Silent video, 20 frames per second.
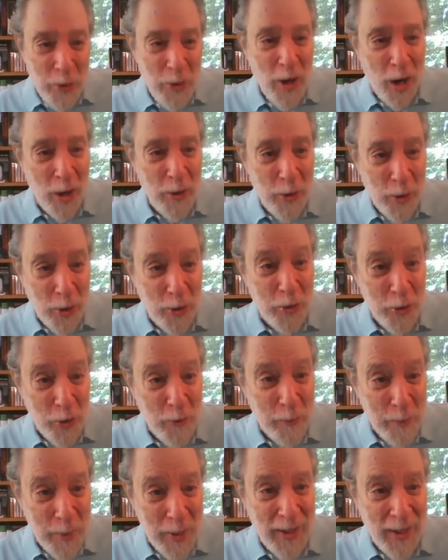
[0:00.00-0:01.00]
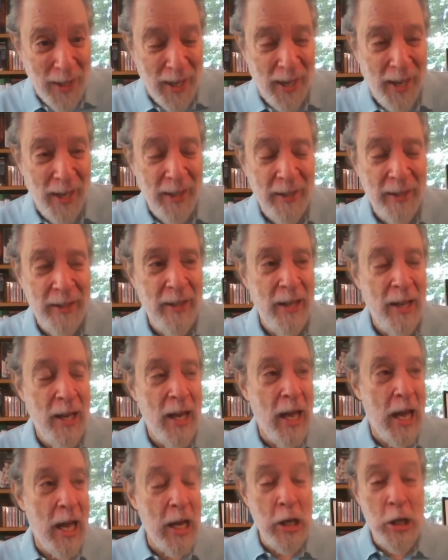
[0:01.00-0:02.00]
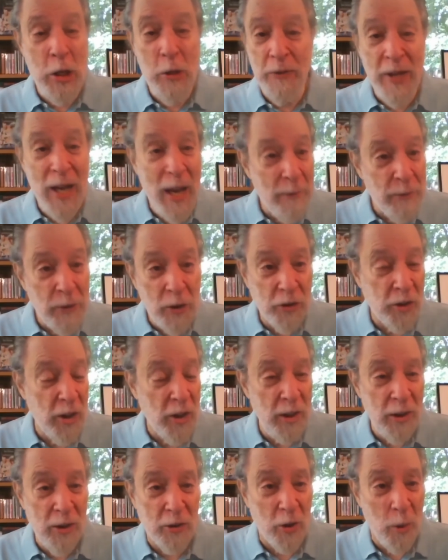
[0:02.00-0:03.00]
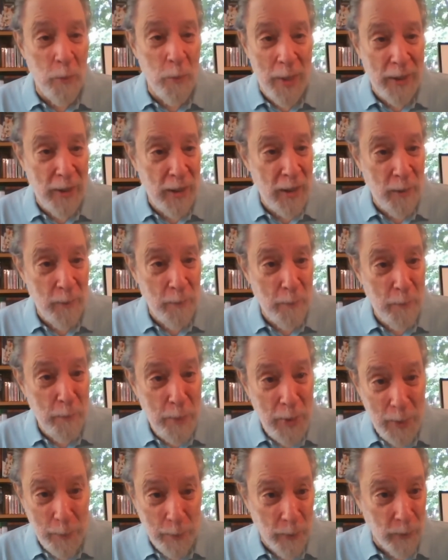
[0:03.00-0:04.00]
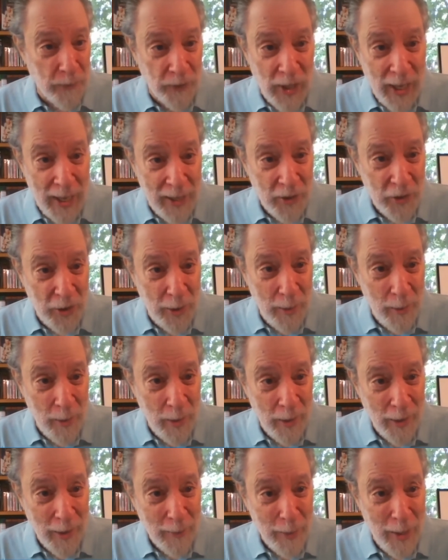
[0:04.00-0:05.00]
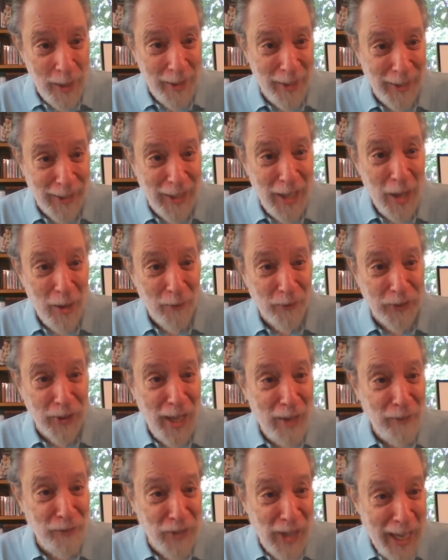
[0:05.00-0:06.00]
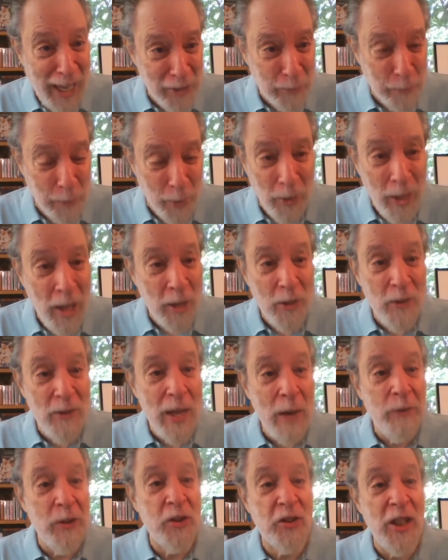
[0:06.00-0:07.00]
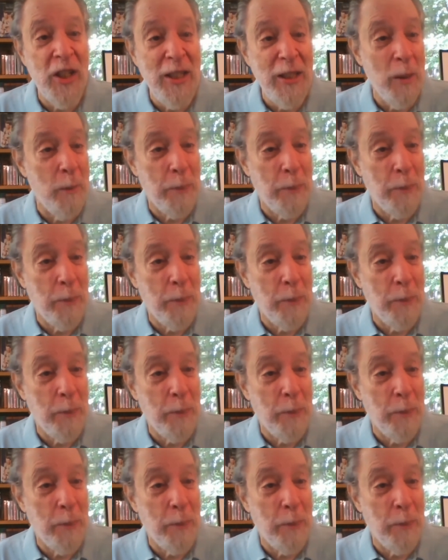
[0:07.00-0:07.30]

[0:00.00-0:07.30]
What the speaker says: know, because you've been there, you've never seen so many people flashing flashbulb. You've never seen the